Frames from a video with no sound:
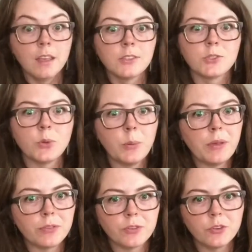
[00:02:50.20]
So I
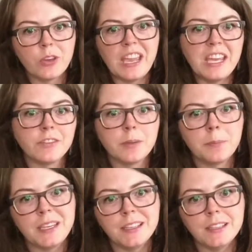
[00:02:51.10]
went through and
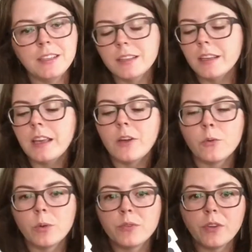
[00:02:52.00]
repeated
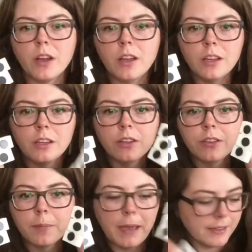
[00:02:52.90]
with all
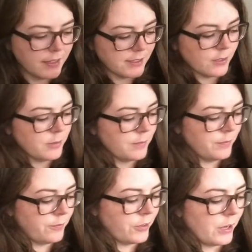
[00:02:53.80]
the magnets. Oh,
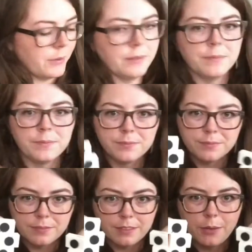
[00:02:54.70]
I forgot one.
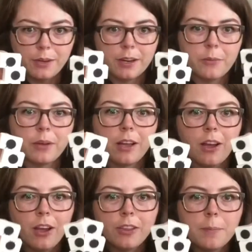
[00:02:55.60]
There we are. We got
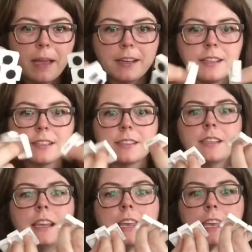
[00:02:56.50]
all the magnets
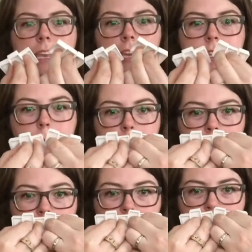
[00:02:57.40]
in the
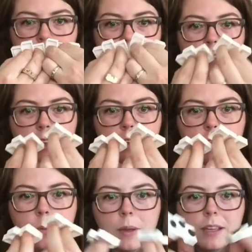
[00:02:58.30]
bottom of
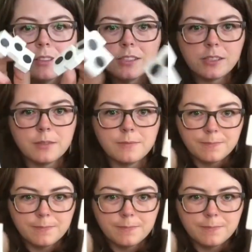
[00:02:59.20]
the wells.